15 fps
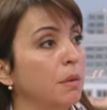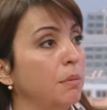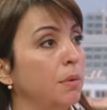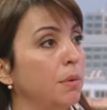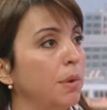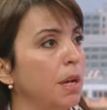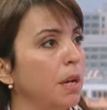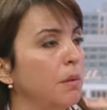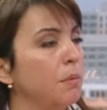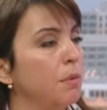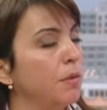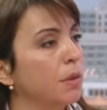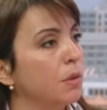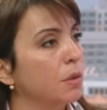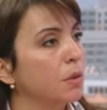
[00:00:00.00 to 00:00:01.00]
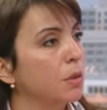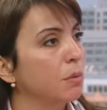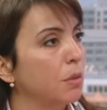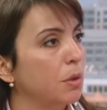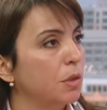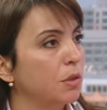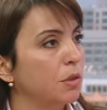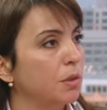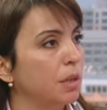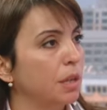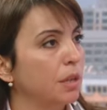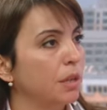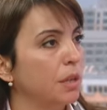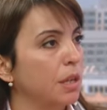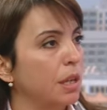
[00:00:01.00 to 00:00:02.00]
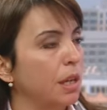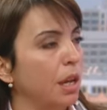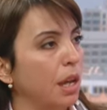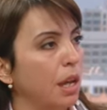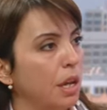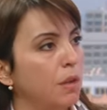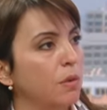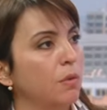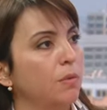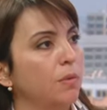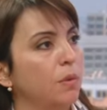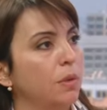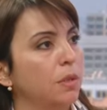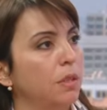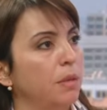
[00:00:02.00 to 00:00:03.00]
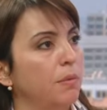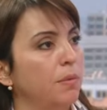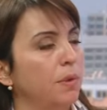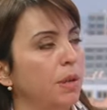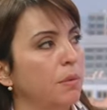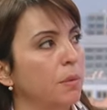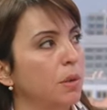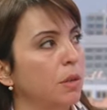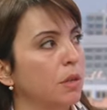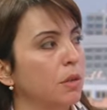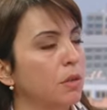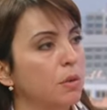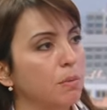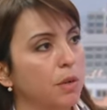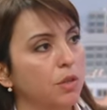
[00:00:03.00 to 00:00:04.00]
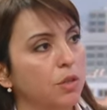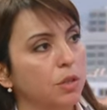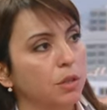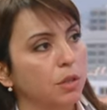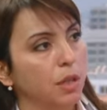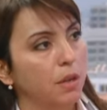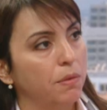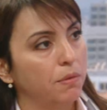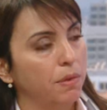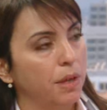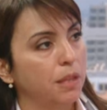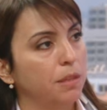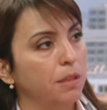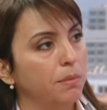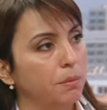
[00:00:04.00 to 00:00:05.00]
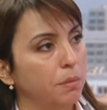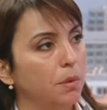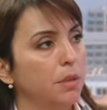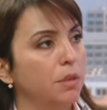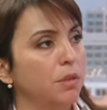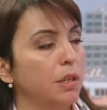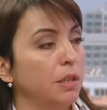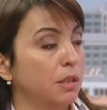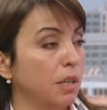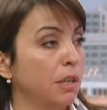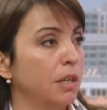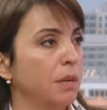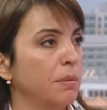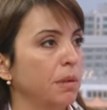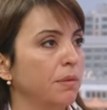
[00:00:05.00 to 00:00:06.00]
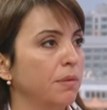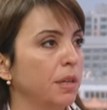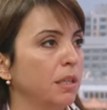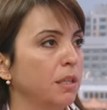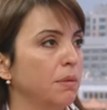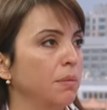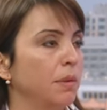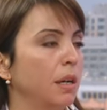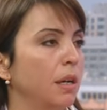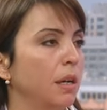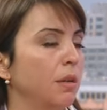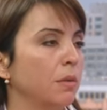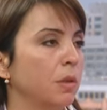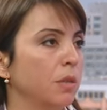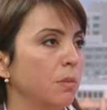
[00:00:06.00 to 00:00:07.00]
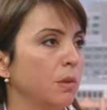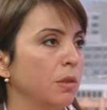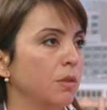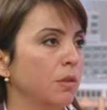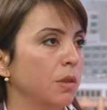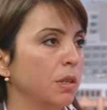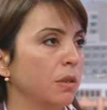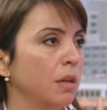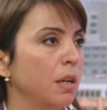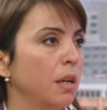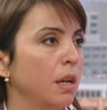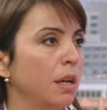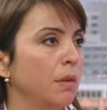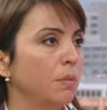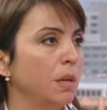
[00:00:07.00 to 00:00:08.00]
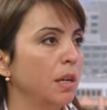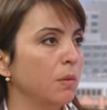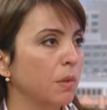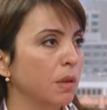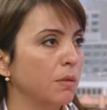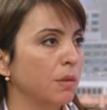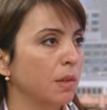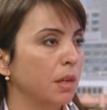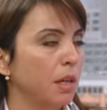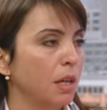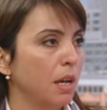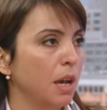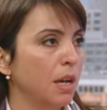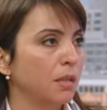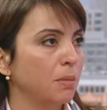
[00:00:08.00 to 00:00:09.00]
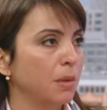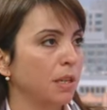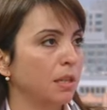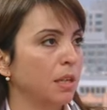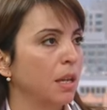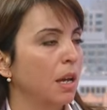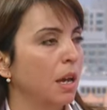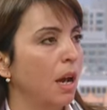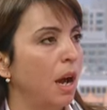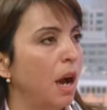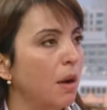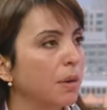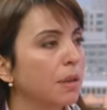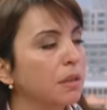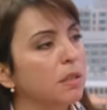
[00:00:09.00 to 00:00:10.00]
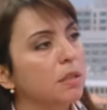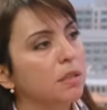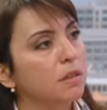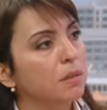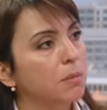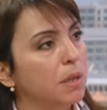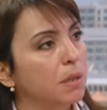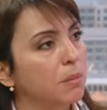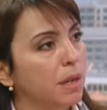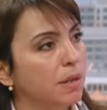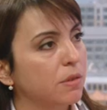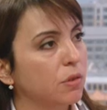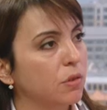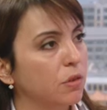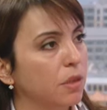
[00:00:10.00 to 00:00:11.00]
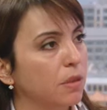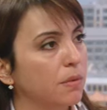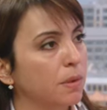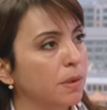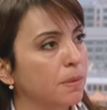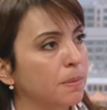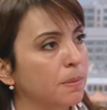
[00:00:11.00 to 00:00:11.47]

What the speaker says: Maria, moving on to monitoring. In your 4-step framework, you mentioned setting up an effective risk monitoring being one of the key aspects. How can this be best achieved?